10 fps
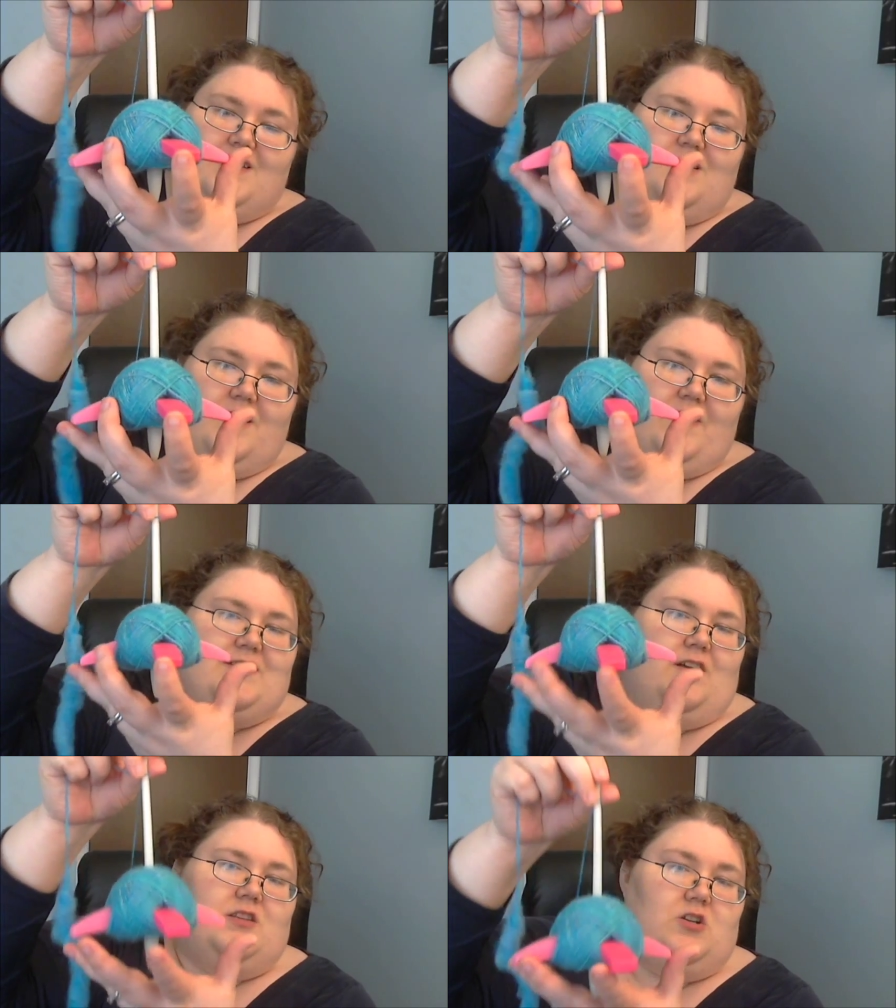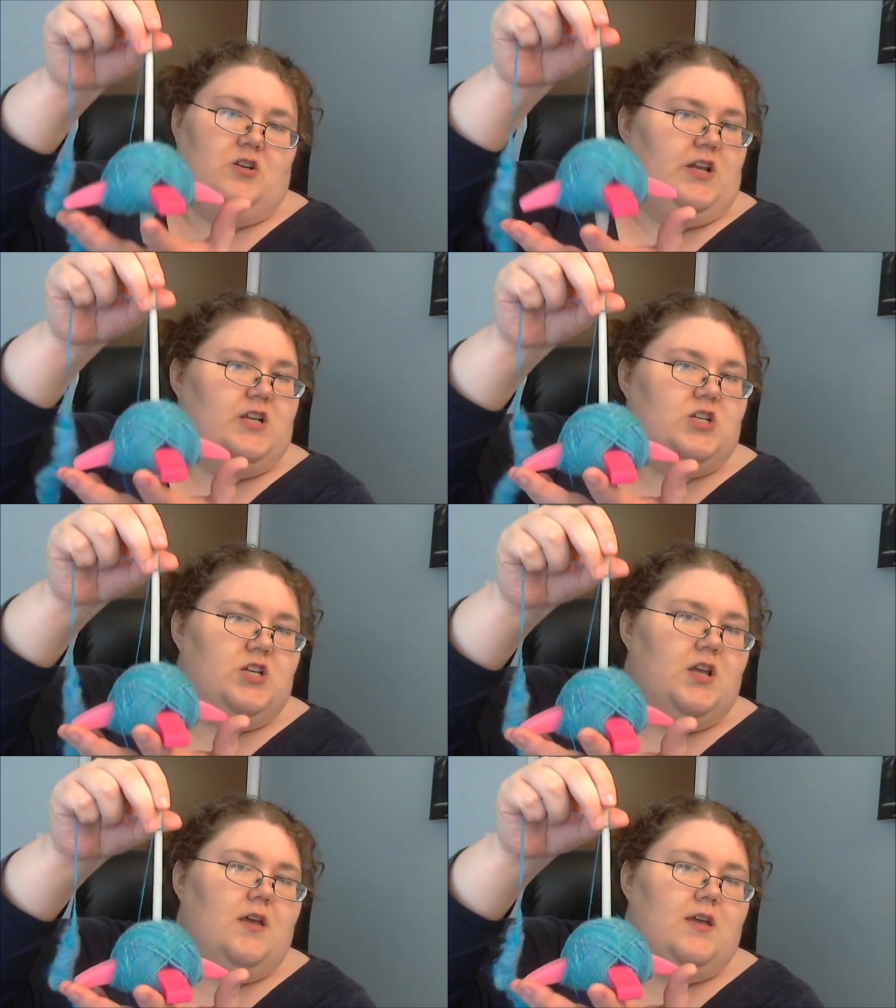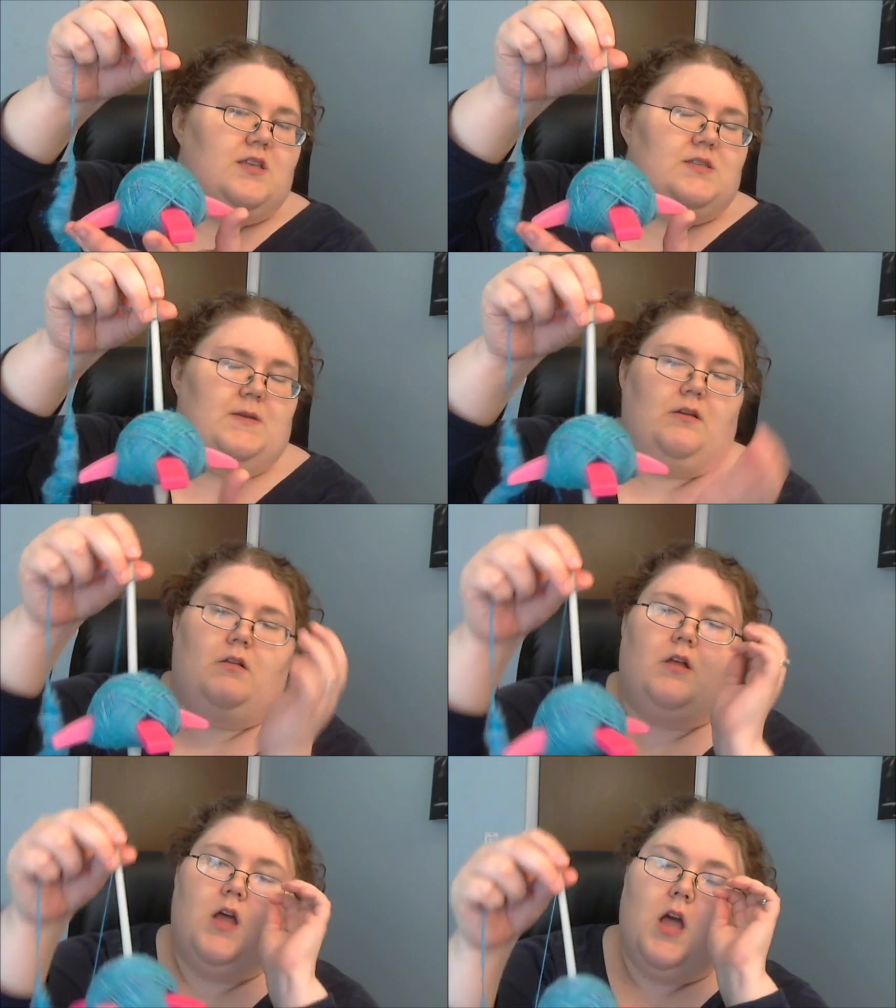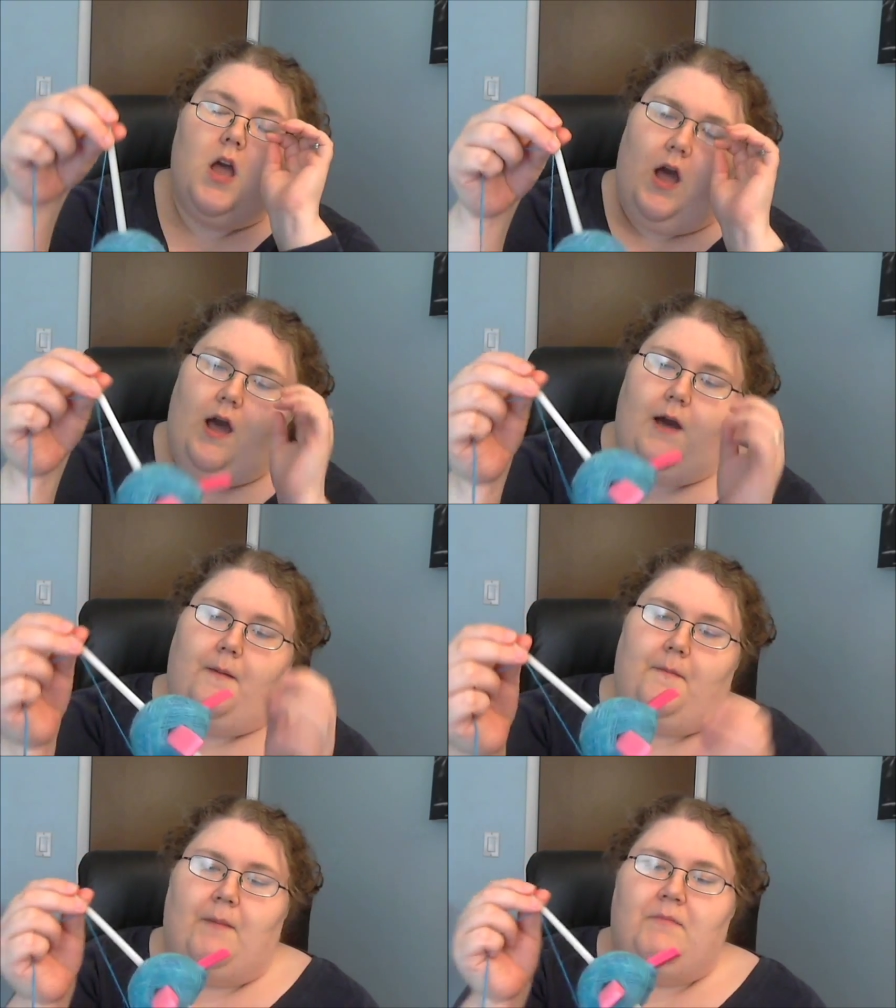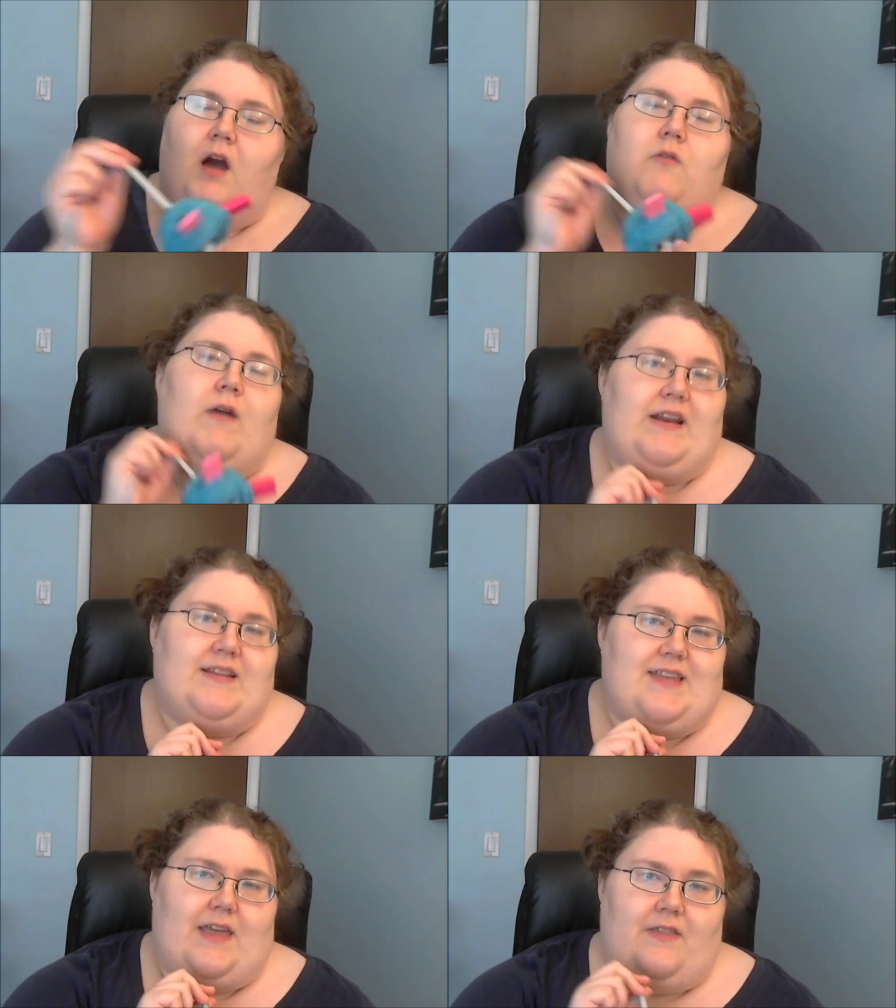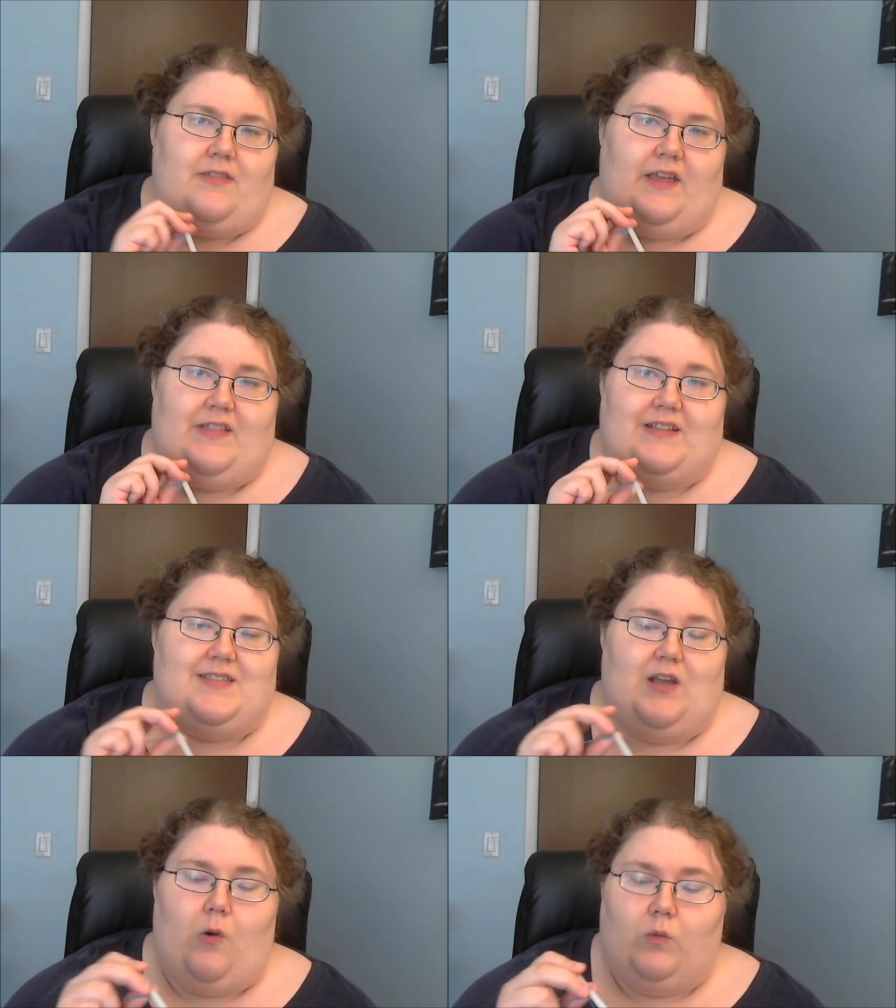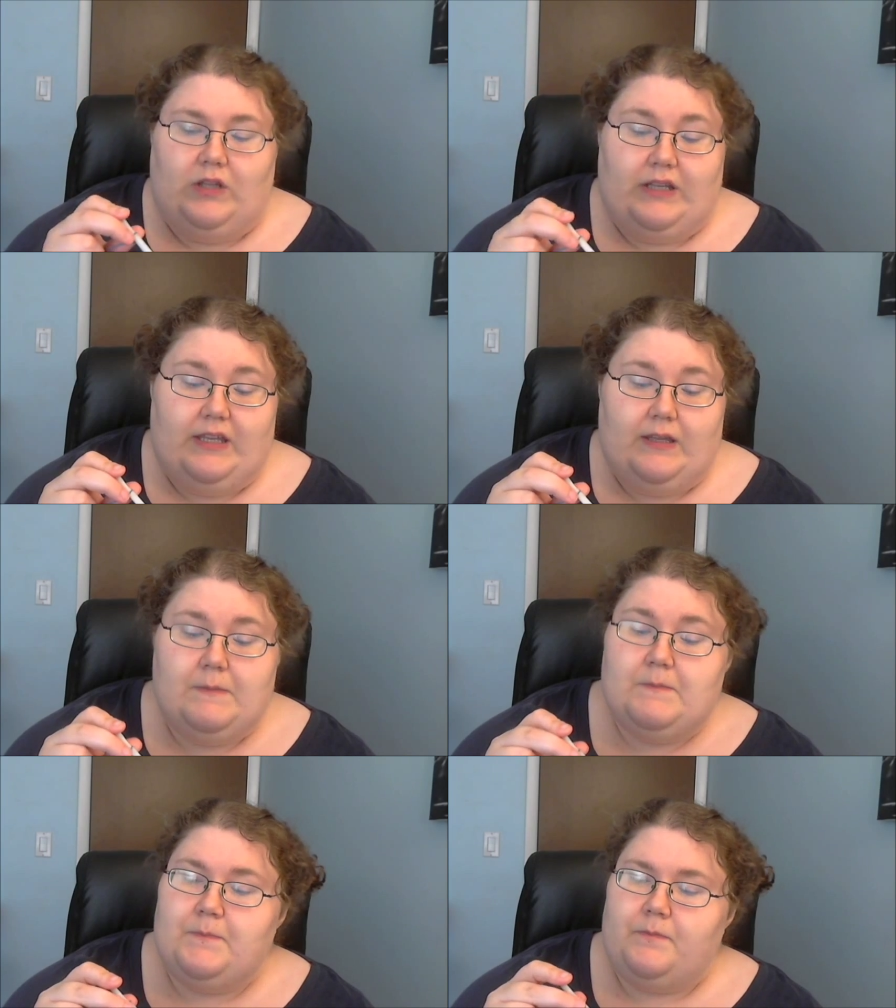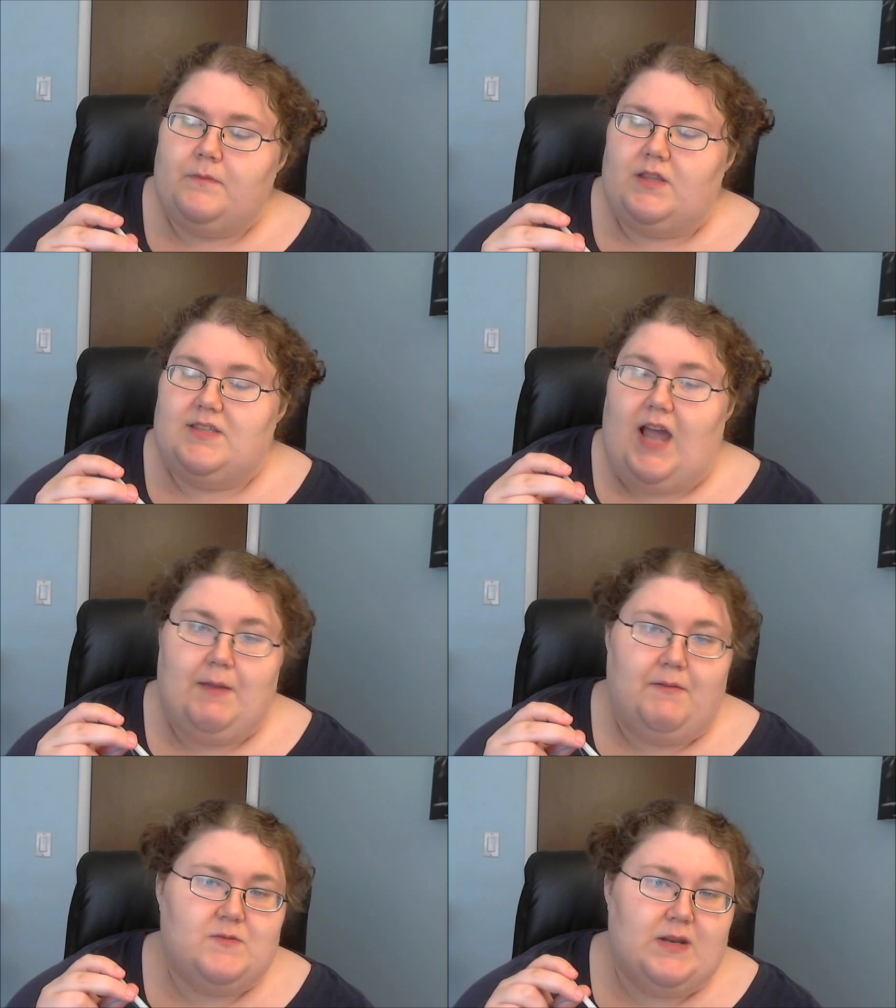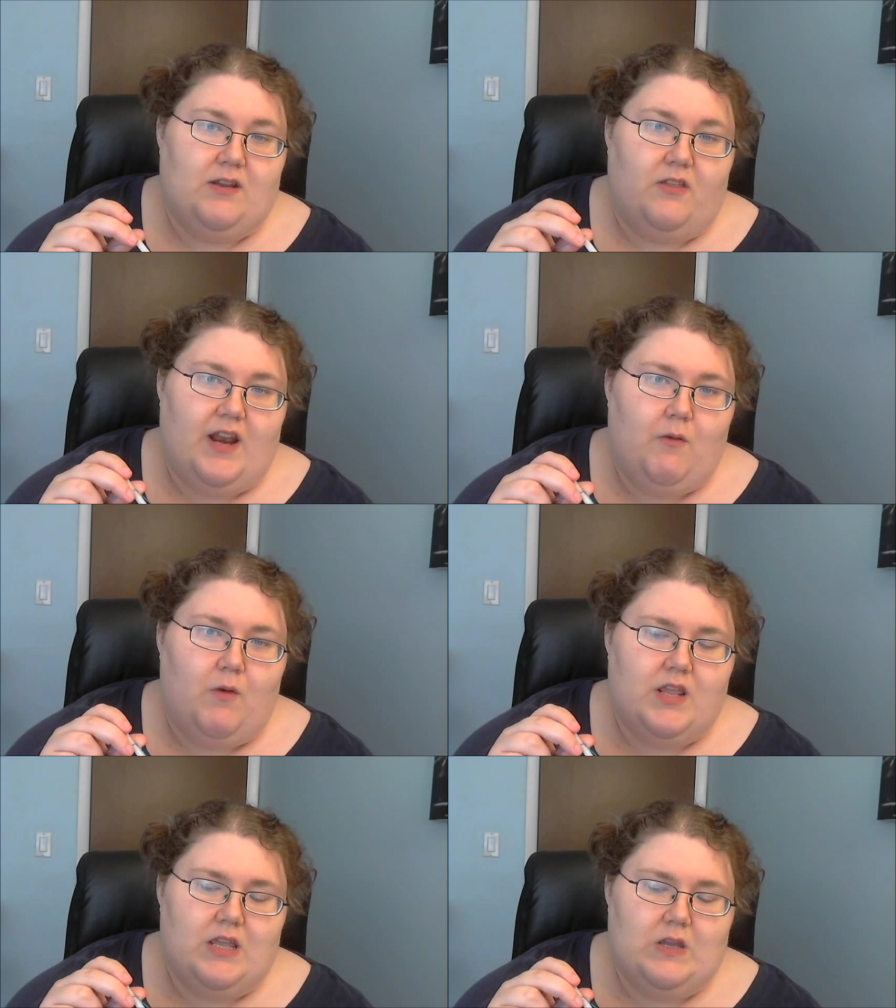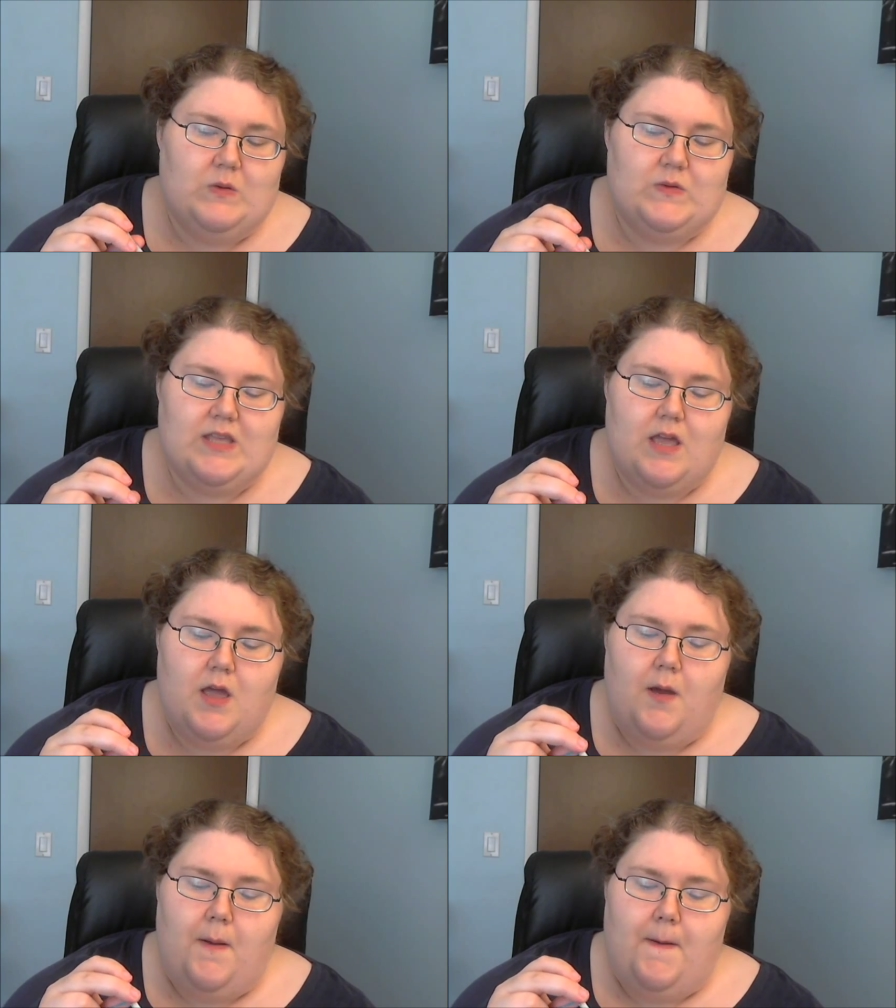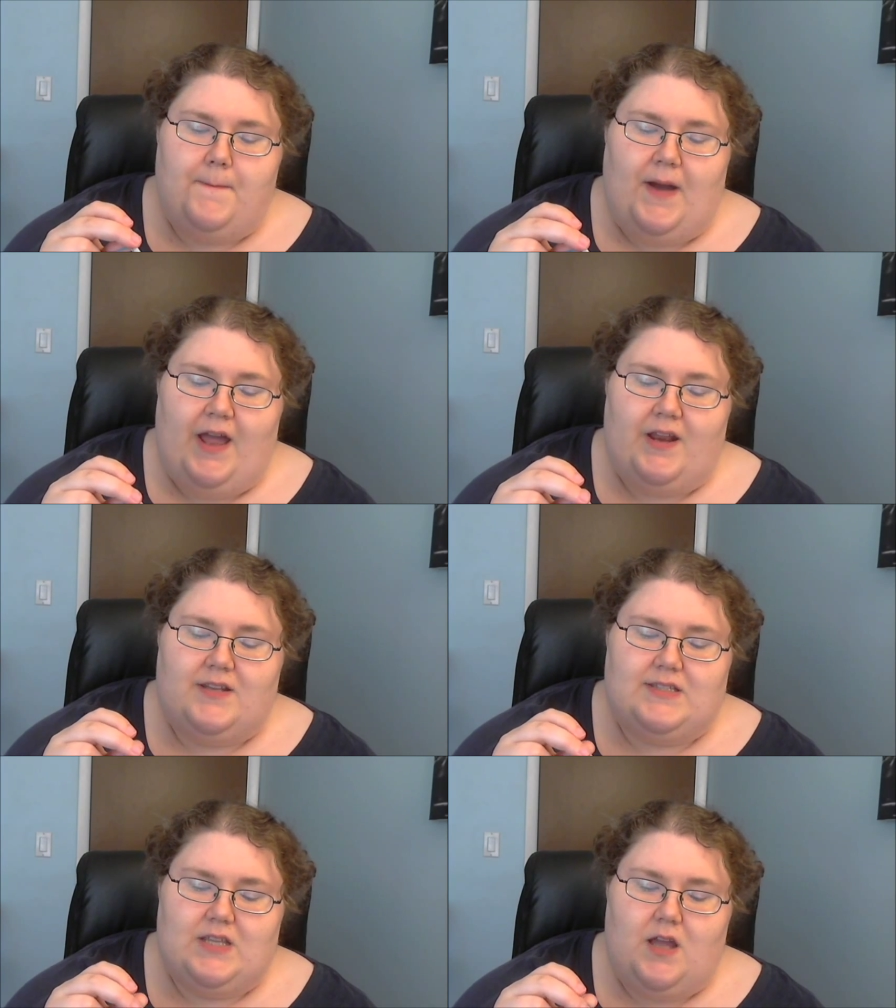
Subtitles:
on it. That's called a Turkish spindle. I'm not ready to say that like that's the only type of spindle that I want to use, but